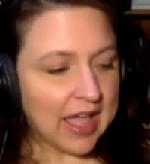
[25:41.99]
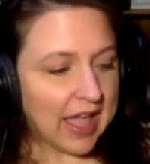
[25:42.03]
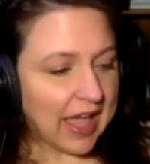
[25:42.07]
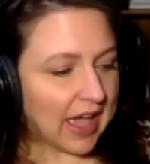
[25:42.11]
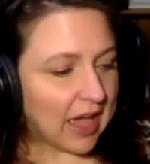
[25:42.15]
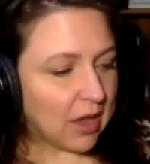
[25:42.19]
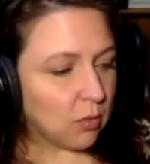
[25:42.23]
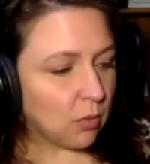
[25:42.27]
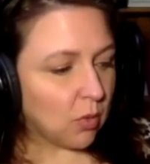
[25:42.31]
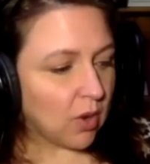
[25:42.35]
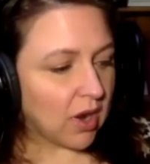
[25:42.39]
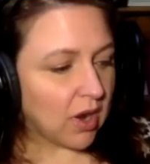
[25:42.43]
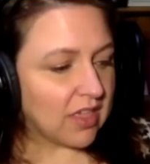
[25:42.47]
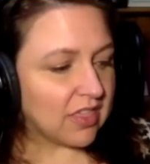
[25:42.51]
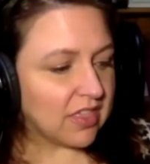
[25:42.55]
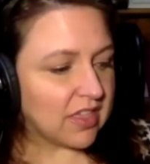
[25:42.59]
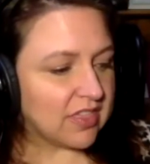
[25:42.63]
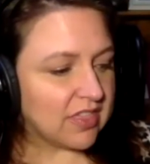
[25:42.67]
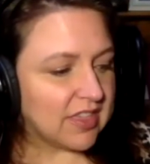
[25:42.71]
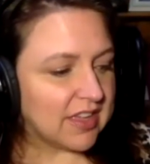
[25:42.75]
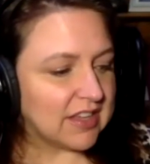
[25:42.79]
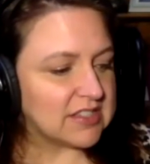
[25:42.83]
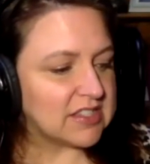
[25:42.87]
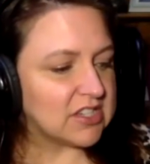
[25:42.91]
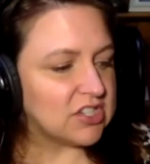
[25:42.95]
And one of the
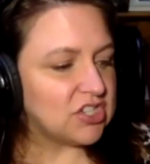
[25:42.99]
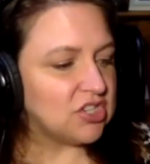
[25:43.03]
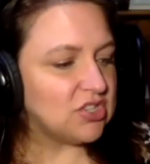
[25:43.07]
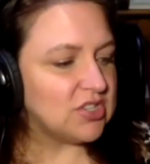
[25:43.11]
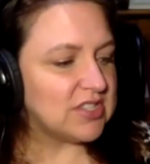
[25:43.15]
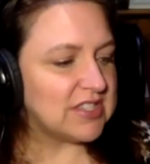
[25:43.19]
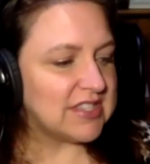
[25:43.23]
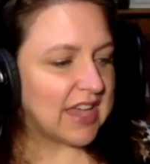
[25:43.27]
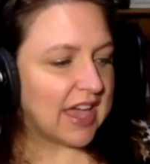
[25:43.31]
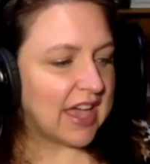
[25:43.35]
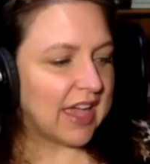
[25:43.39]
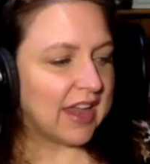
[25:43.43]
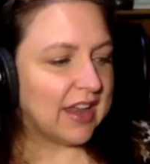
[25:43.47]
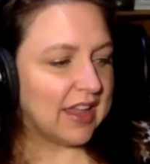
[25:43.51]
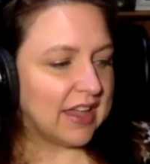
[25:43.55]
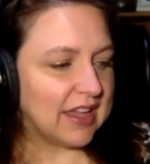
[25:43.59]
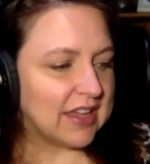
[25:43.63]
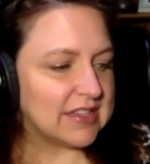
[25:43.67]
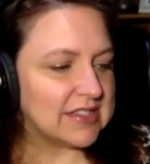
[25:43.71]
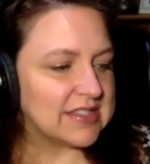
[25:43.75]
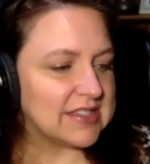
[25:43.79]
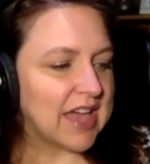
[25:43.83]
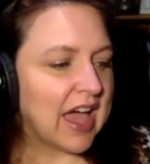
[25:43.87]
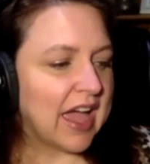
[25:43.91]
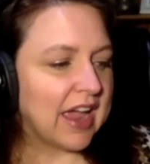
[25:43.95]
things that you said
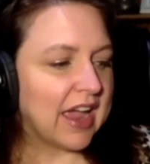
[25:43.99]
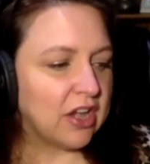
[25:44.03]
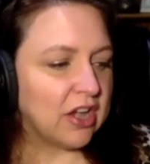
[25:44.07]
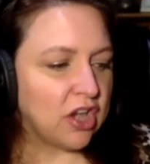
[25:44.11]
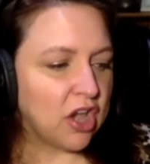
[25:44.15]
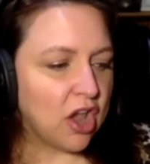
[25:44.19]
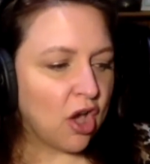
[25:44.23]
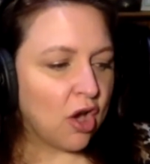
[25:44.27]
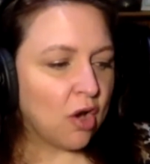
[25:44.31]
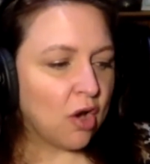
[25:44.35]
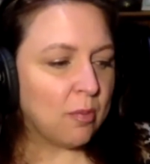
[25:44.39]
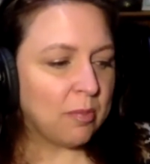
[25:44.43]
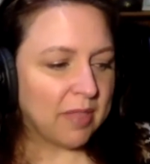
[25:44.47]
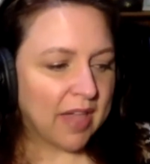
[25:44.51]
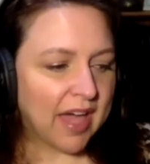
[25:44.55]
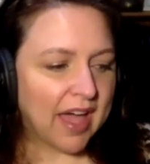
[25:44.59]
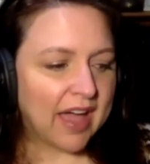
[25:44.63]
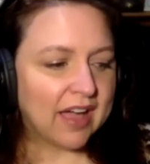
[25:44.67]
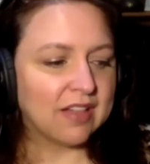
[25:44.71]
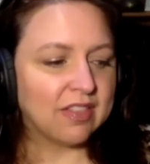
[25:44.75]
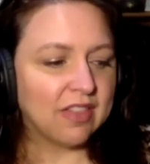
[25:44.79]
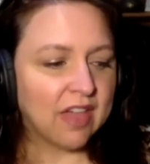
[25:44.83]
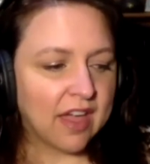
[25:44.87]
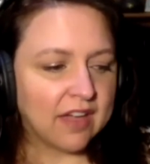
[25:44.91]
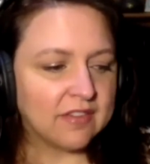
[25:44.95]
is, I know
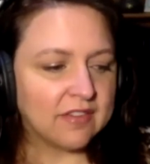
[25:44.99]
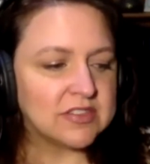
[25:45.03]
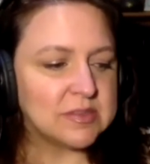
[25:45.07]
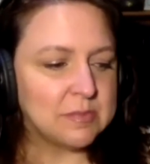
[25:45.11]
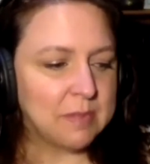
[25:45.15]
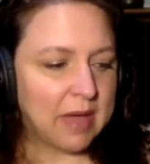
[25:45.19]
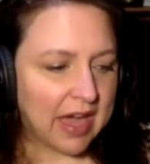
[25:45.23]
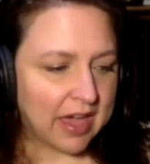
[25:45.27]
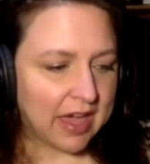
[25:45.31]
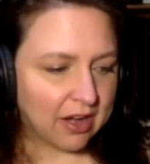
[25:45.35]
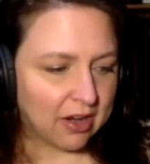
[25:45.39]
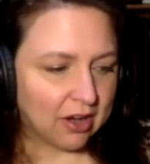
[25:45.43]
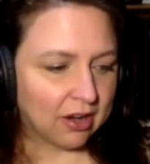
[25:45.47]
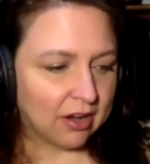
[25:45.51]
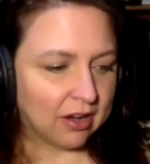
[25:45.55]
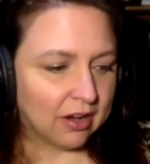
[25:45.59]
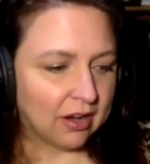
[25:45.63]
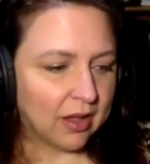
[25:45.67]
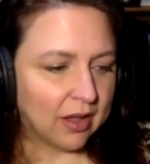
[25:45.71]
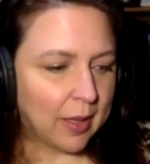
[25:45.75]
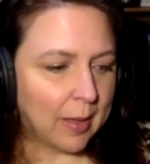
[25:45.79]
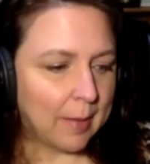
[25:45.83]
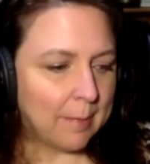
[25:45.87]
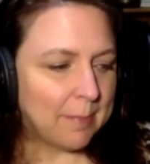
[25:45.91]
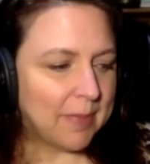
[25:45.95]
Black Lives Matter,
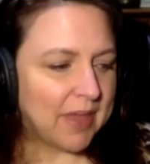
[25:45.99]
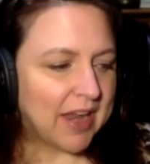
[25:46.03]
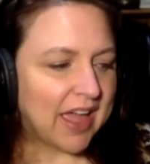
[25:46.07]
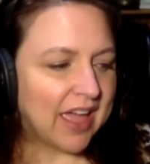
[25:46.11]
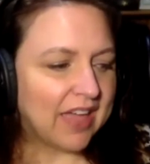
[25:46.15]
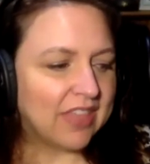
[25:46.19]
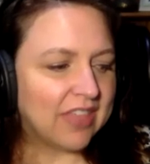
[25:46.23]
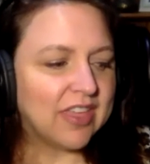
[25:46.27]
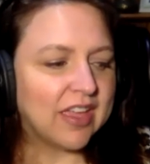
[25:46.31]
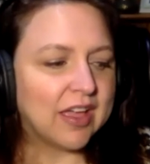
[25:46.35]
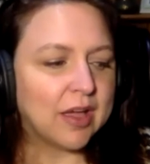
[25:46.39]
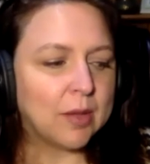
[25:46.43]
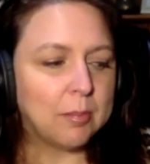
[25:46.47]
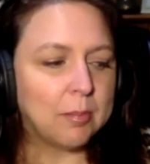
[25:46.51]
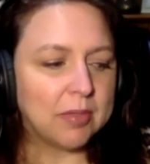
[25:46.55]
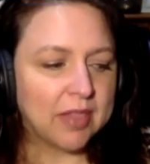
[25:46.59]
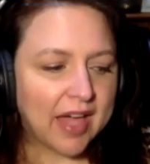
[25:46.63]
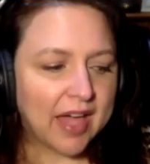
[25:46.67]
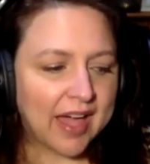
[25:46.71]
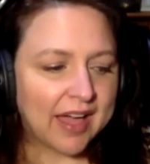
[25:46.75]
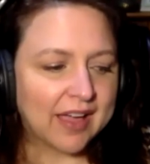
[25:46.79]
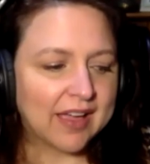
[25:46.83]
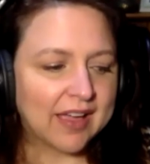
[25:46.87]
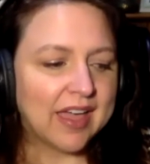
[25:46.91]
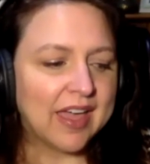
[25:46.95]
but I think
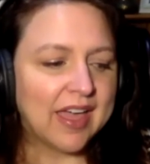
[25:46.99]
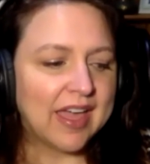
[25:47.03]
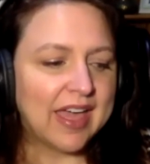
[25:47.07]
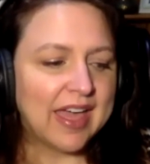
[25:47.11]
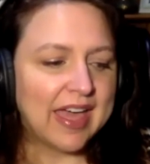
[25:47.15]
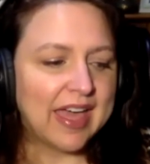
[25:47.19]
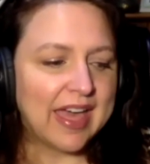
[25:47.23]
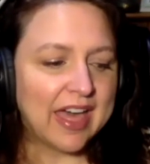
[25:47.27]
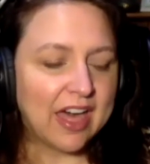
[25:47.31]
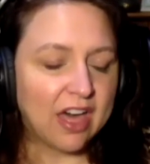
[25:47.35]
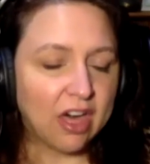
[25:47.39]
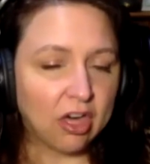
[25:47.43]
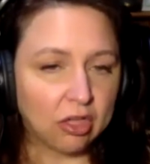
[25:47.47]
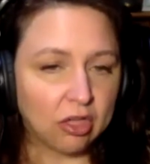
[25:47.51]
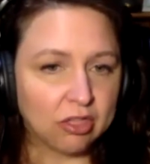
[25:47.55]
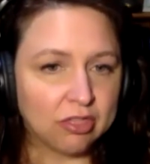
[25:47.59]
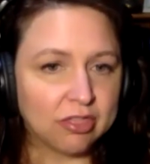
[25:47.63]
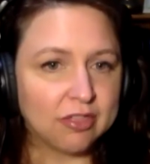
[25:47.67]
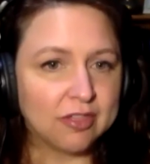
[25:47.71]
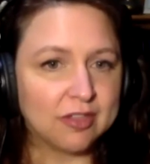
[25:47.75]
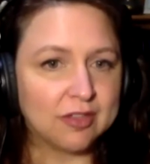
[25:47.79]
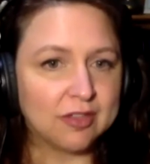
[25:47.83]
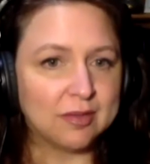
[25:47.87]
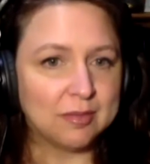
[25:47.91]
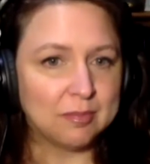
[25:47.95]
Black health
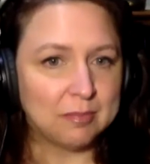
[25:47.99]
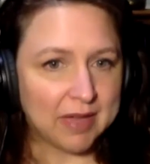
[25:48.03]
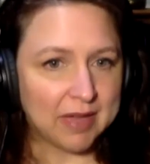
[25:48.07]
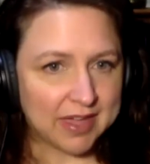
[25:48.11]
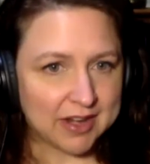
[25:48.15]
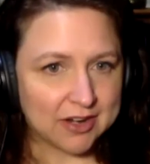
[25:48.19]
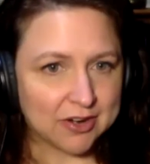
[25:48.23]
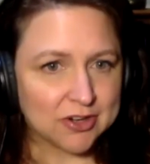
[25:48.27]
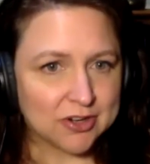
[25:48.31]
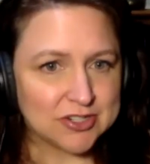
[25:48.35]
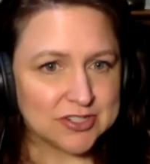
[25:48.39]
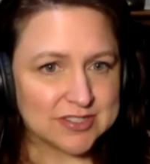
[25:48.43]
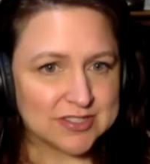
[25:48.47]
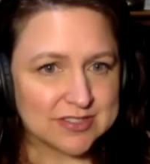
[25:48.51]
matters.